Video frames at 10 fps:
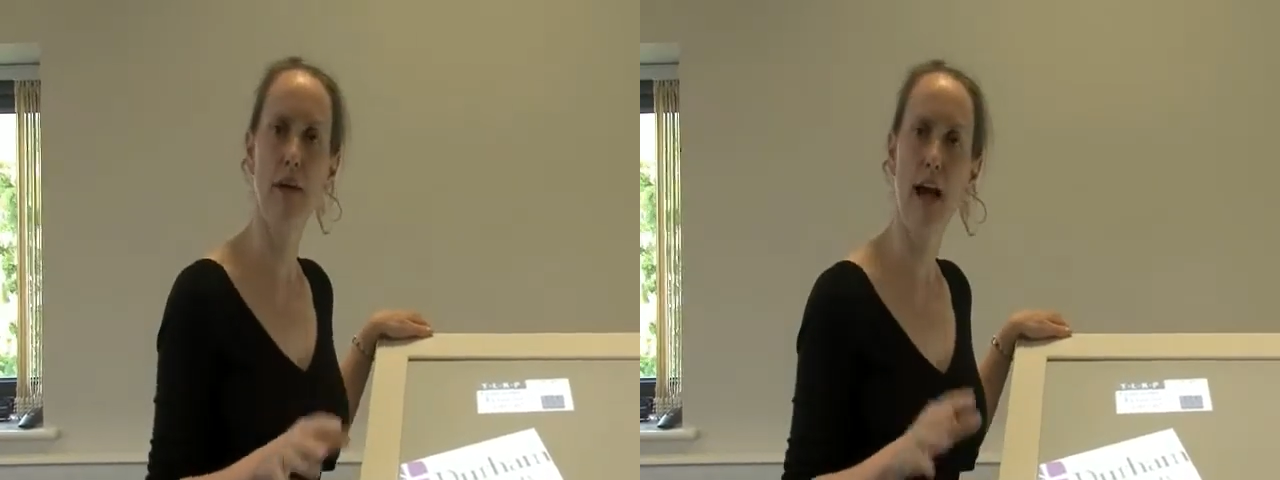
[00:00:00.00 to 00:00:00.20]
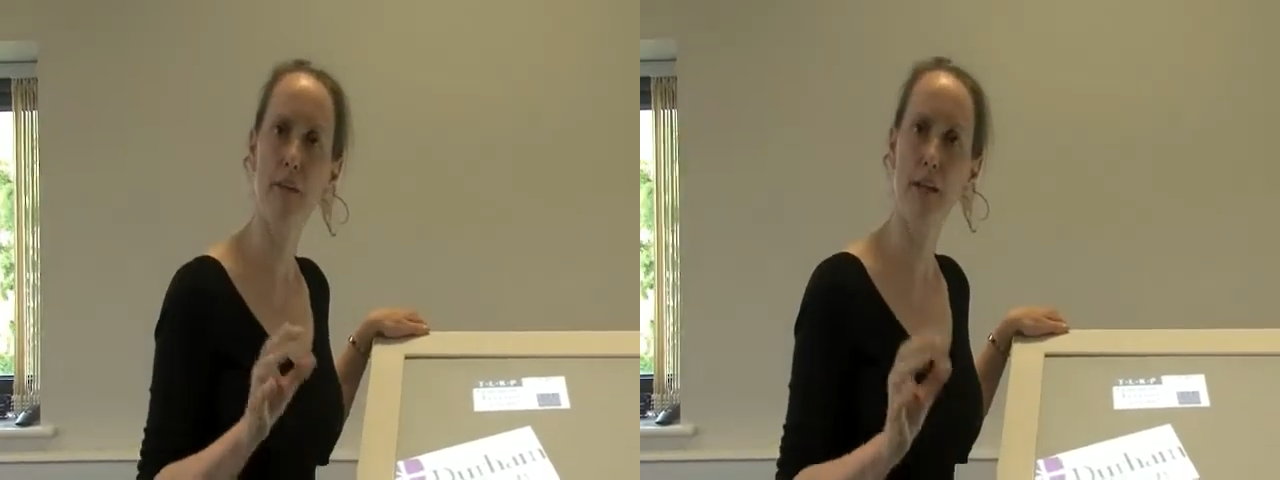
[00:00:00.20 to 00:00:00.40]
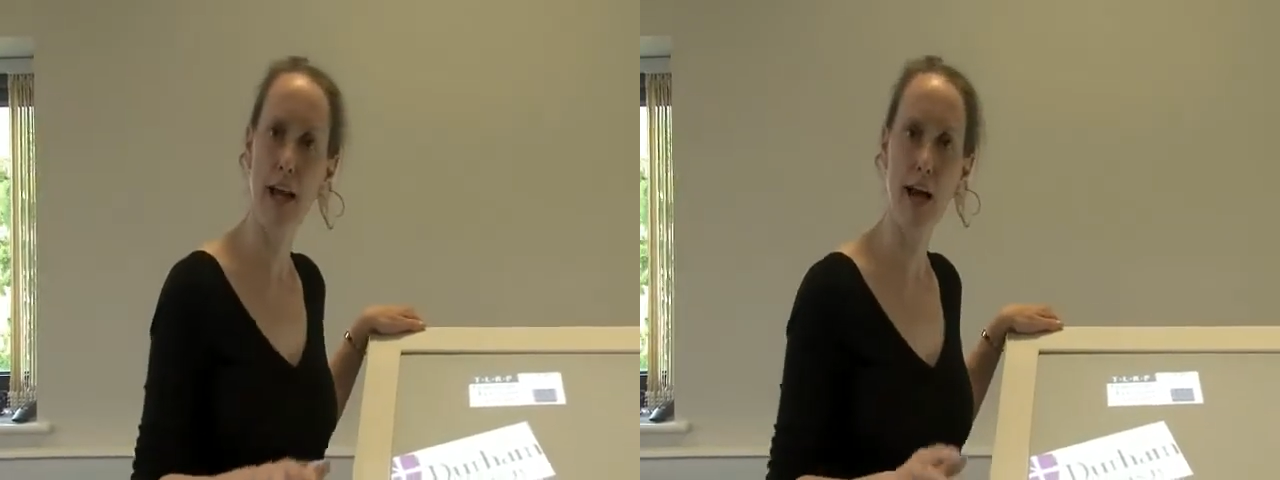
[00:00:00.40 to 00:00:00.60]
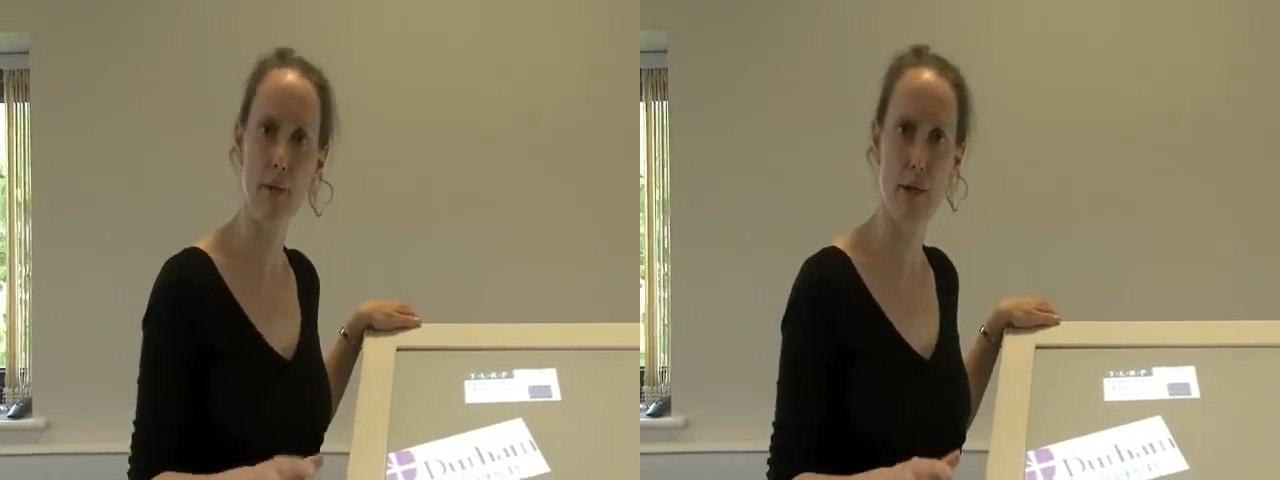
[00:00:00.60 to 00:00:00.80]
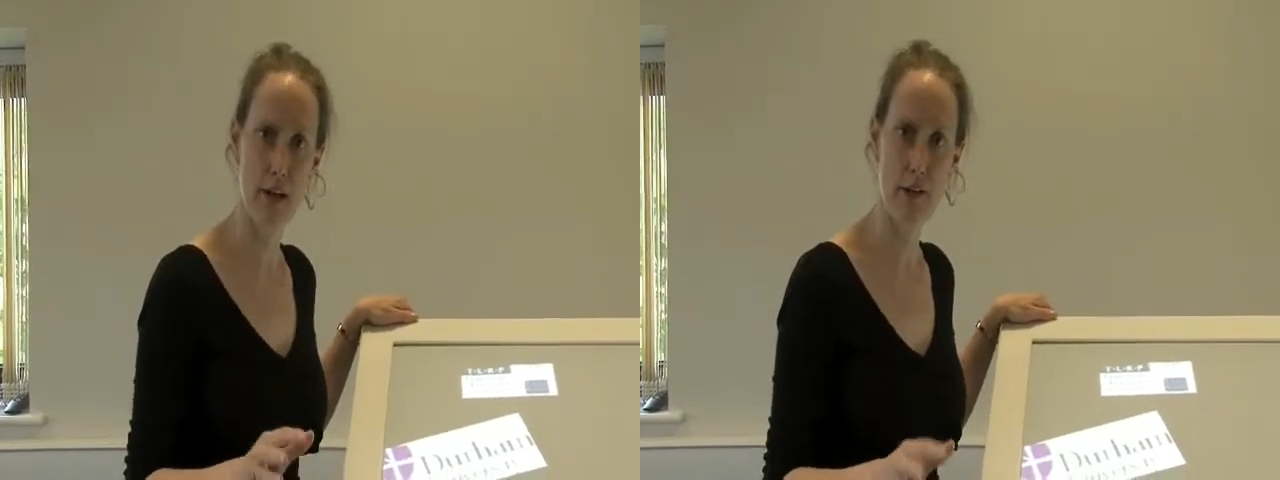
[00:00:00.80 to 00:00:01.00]
and how
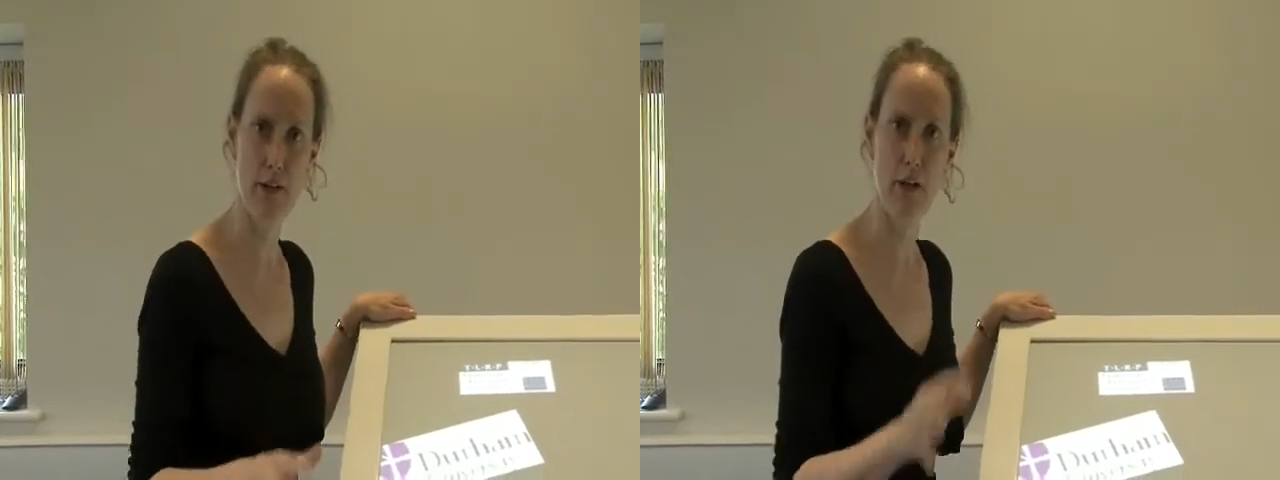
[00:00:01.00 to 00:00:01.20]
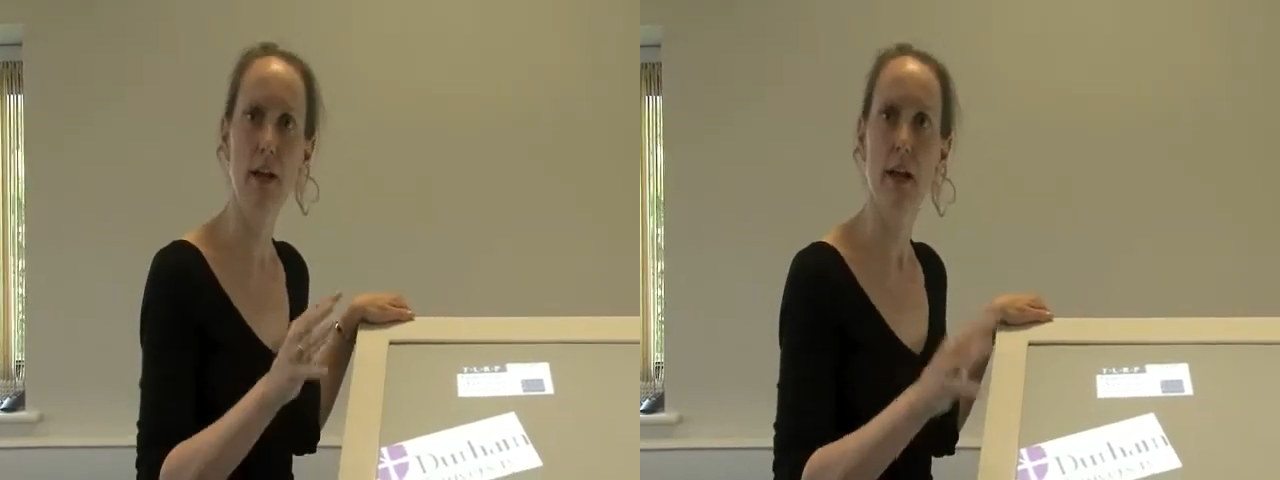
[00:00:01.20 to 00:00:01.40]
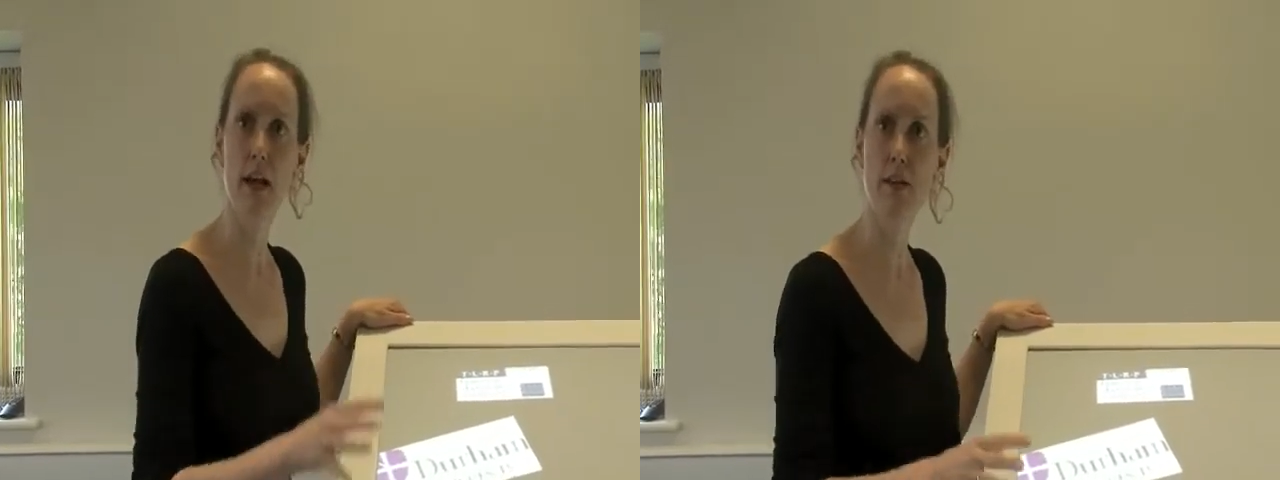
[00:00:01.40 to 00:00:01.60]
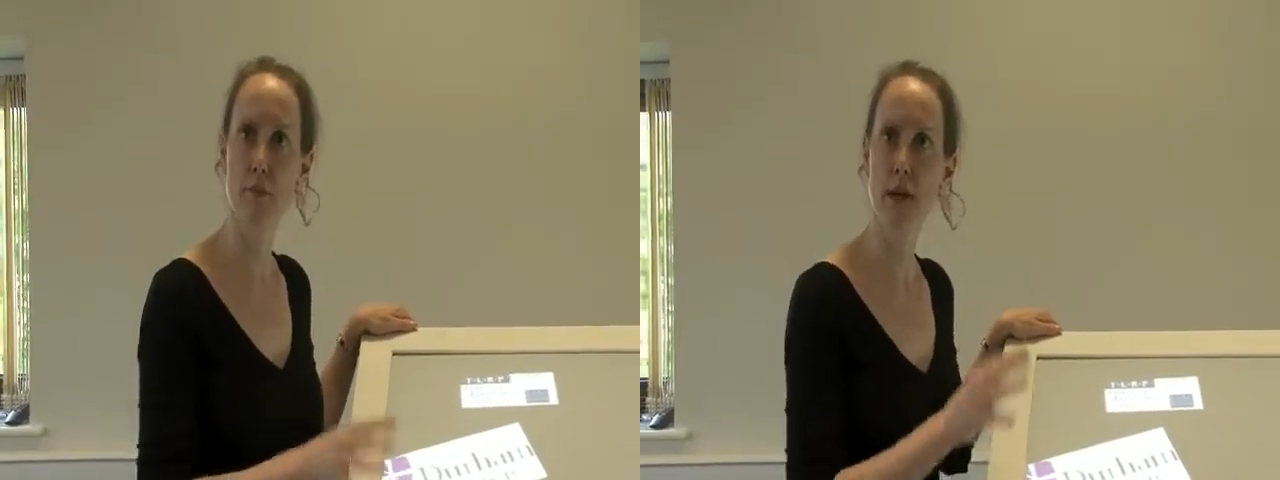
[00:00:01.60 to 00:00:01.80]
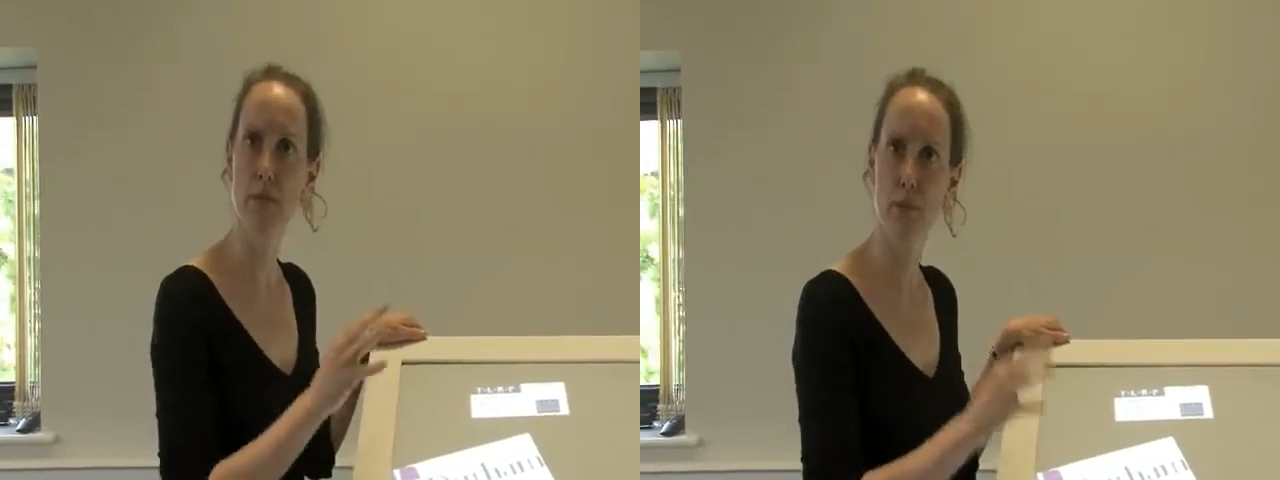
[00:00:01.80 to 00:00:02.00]
collaboration is
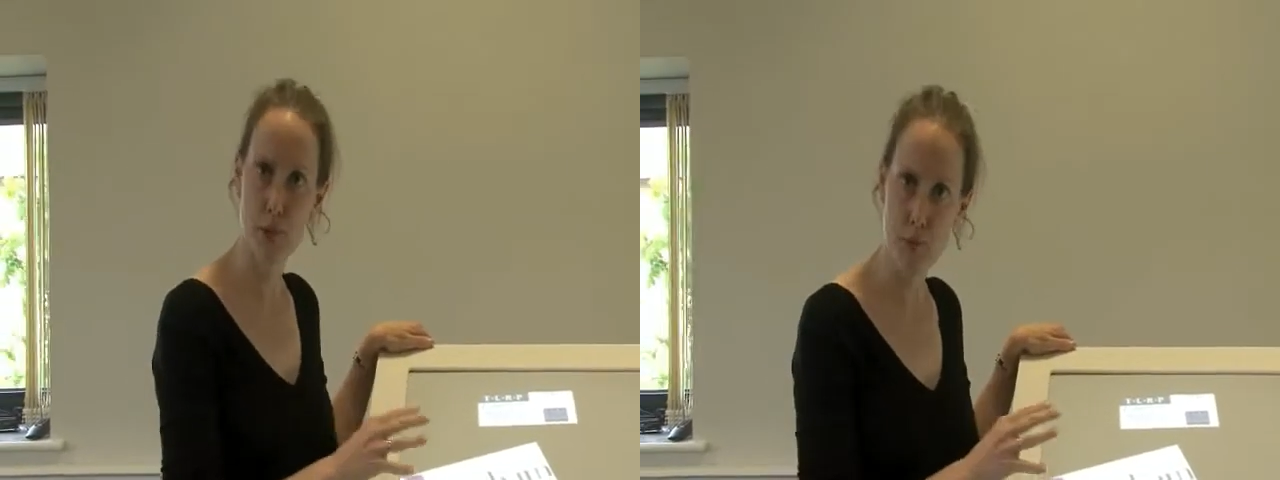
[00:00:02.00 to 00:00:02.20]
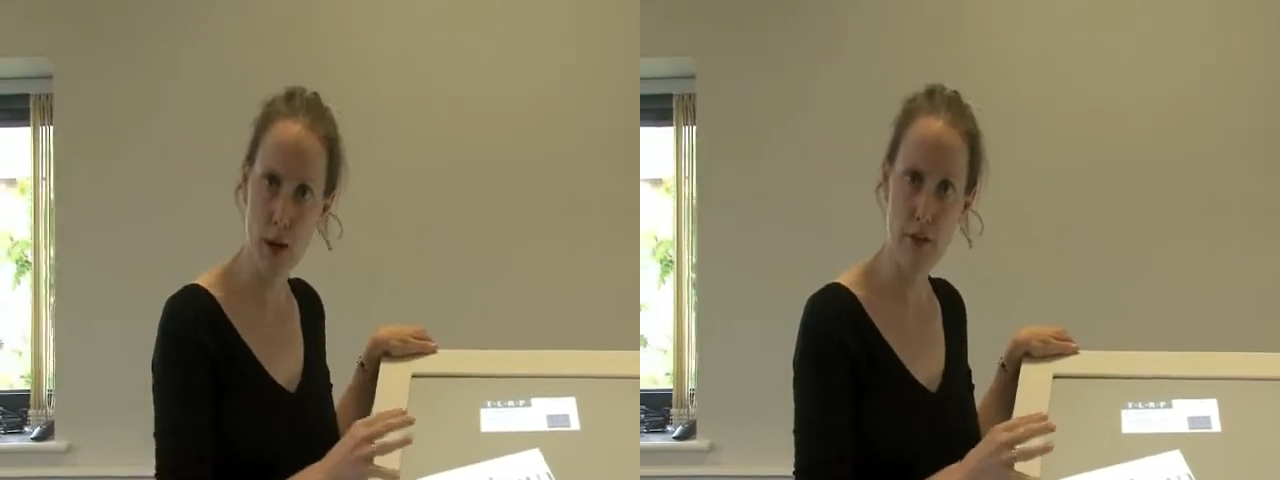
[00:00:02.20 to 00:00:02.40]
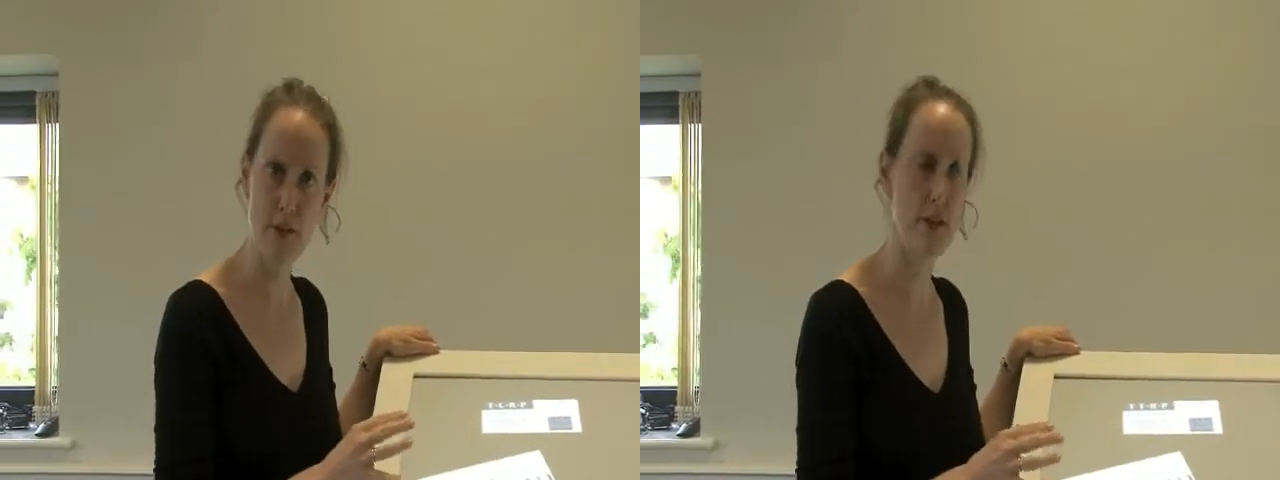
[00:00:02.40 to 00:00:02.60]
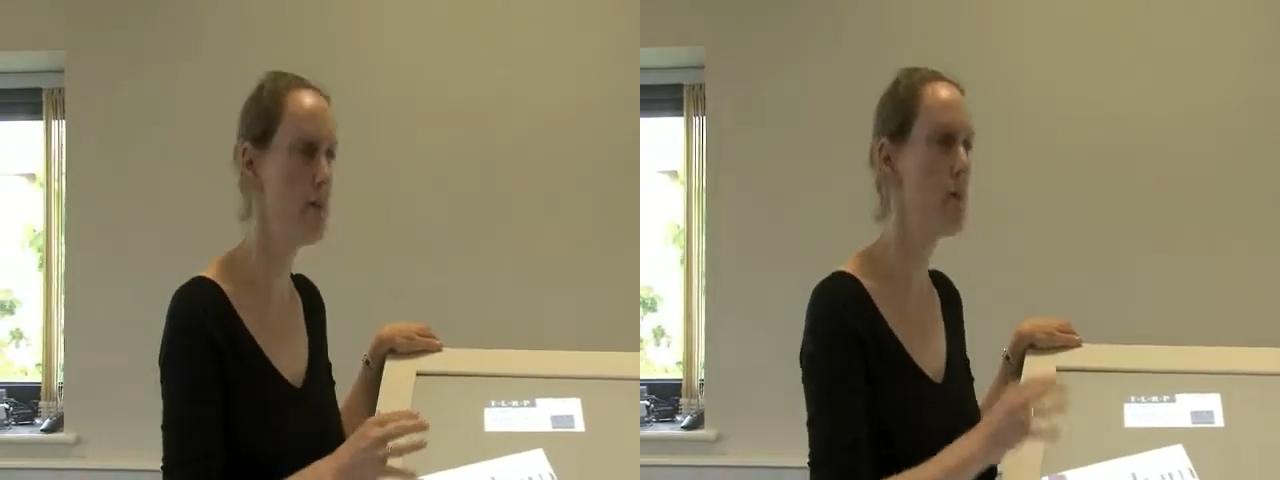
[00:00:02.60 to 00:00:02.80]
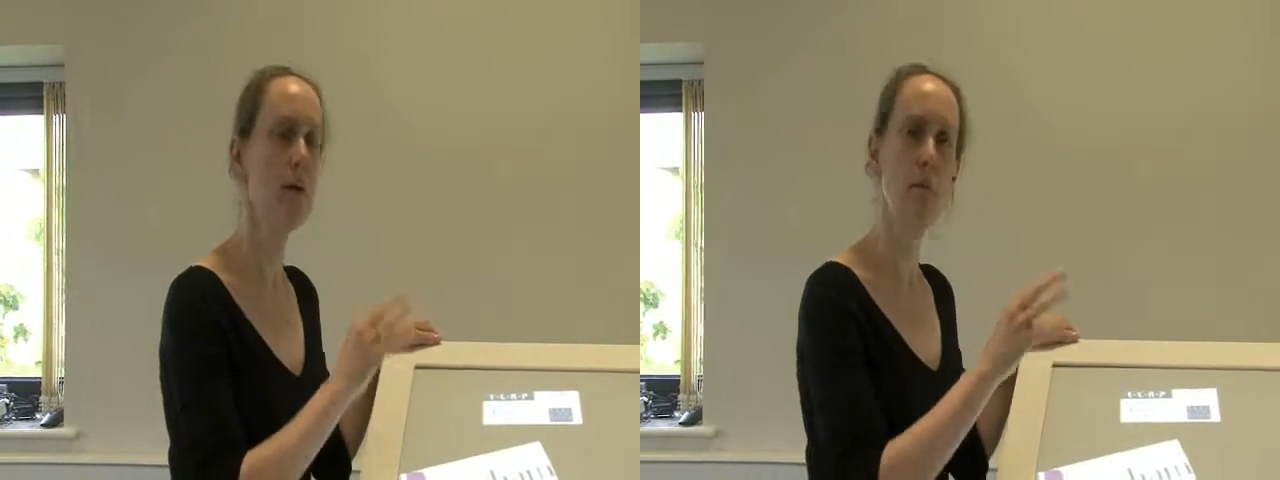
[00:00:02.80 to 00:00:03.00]
being promoted